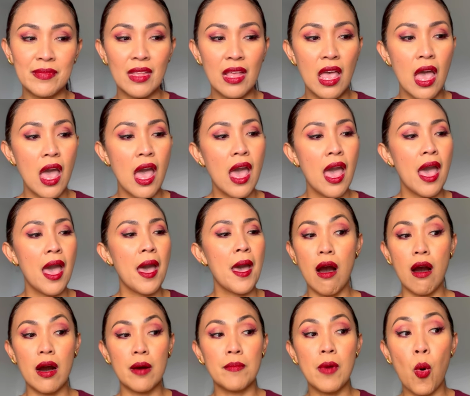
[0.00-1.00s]

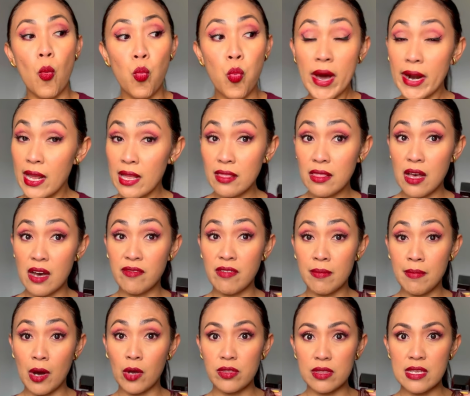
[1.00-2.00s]
um, what I love
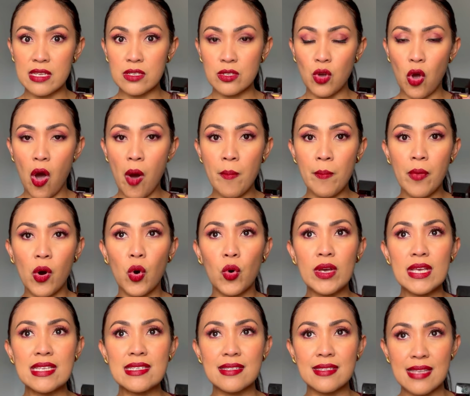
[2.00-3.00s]
about this combo
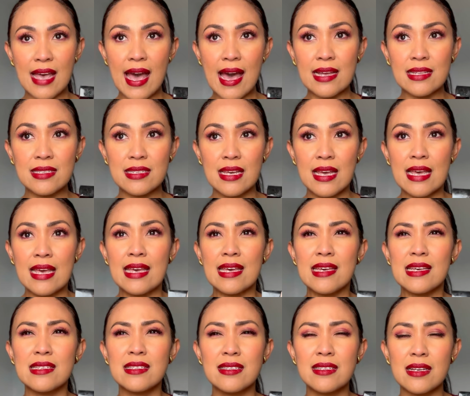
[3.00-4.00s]
is that
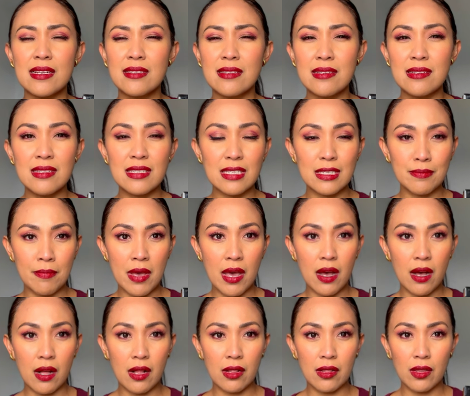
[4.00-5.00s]
it doesn't
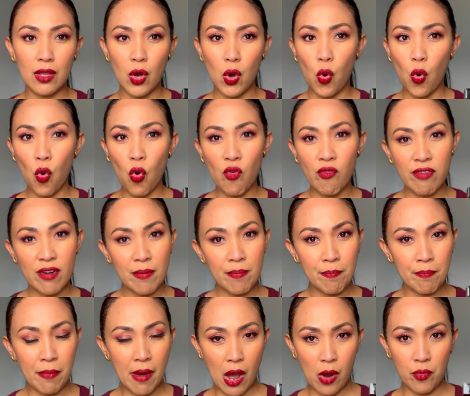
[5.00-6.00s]
smell
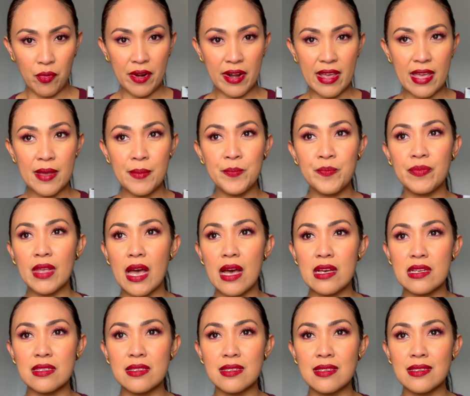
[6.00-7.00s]
overpowering,
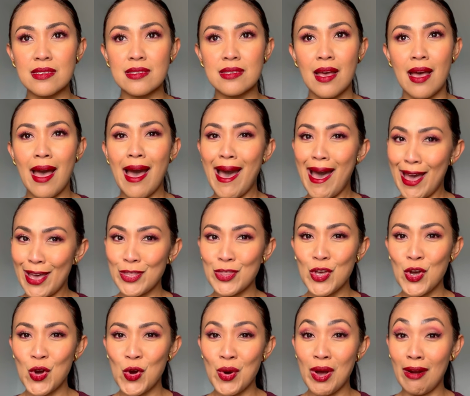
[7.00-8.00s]
as I
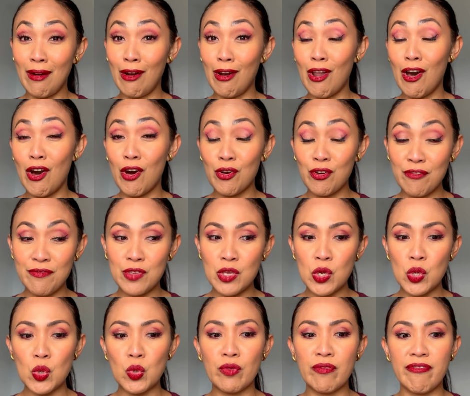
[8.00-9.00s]
know a lot of
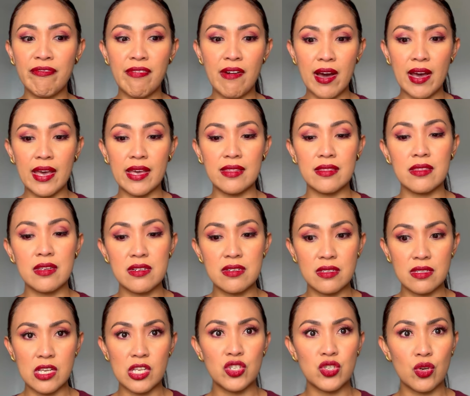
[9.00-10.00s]
you find
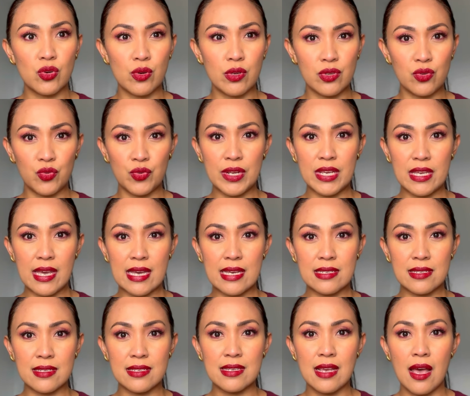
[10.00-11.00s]
Narciso
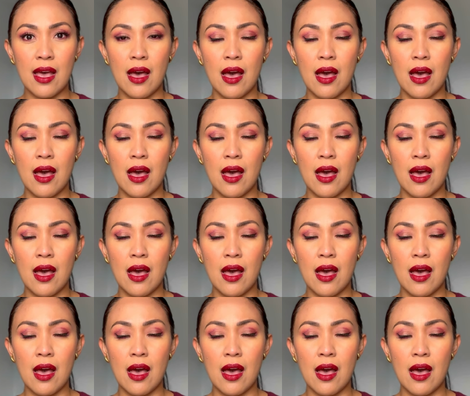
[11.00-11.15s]
Rodriguez